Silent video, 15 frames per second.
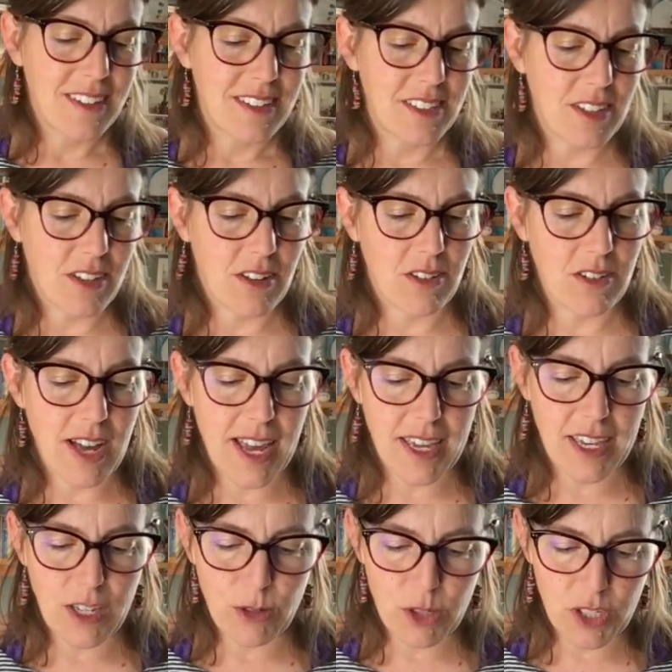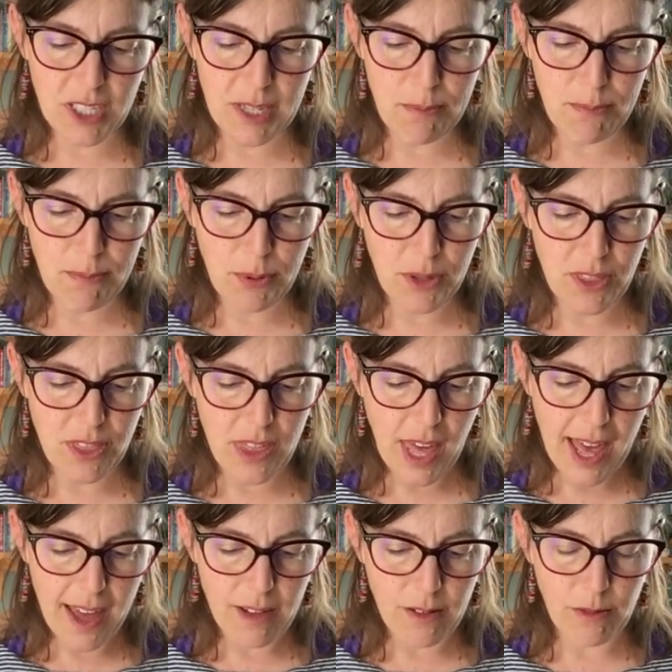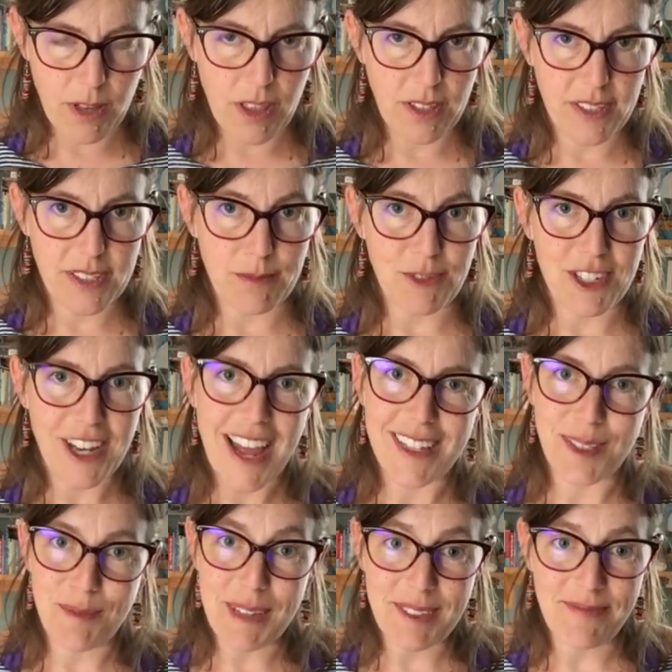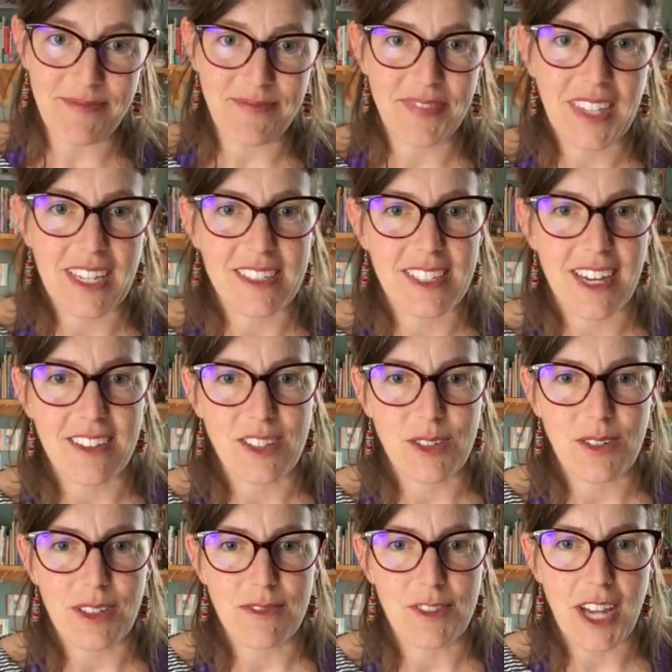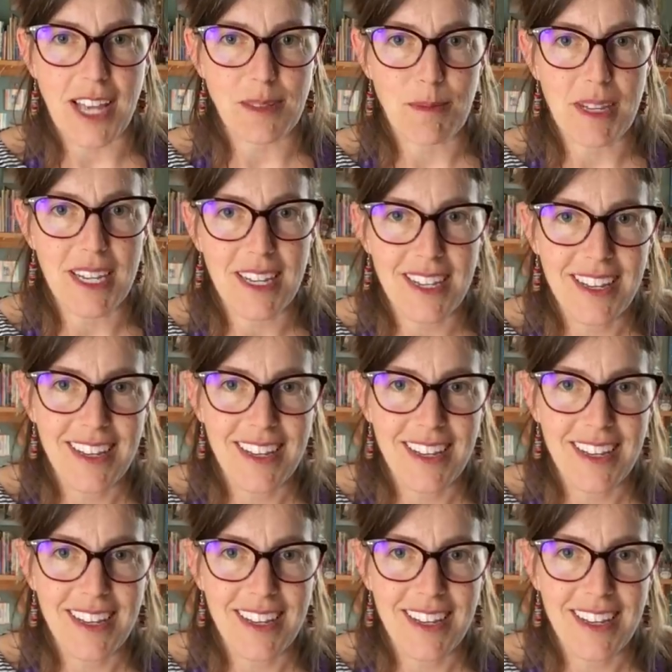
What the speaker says: So I usually put that with some jasmine, because I also love jasmine,